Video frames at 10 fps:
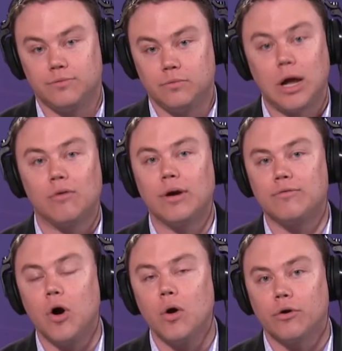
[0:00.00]
Colorado
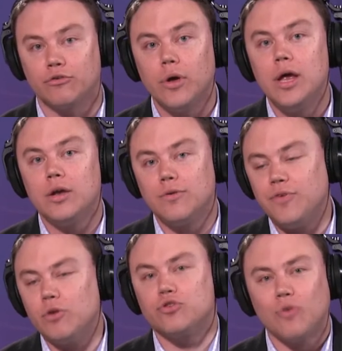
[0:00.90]
voters to
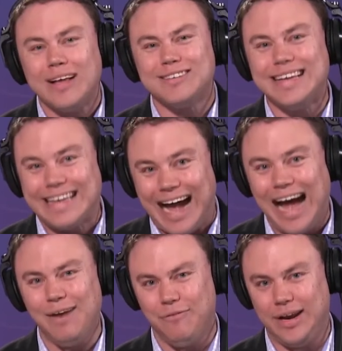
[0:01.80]
feel trust and
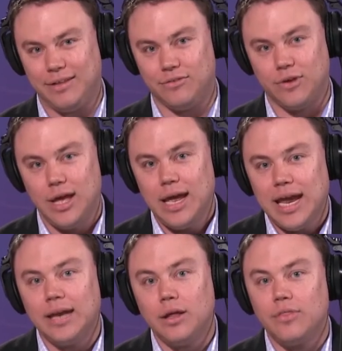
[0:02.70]
confidence
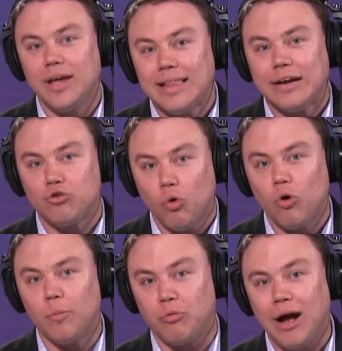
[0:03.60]
in the
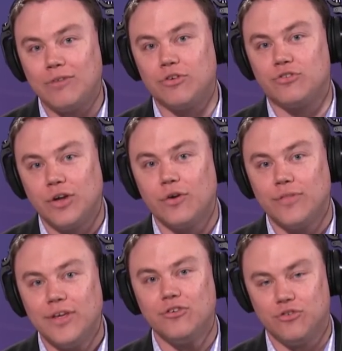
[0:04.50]
electoral process here in
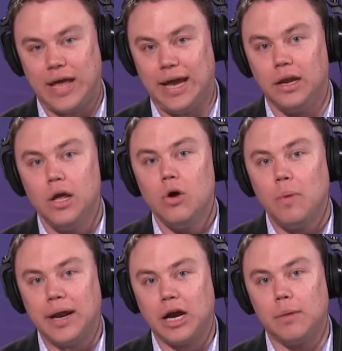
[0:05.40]
this state
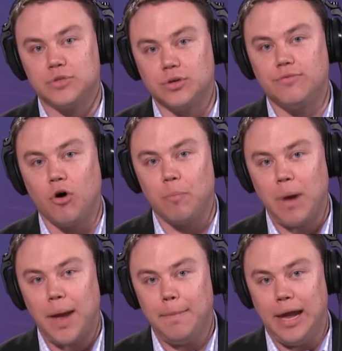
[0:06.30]
when it comes to vote
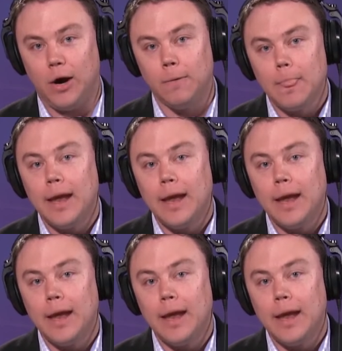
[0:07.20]
by mail.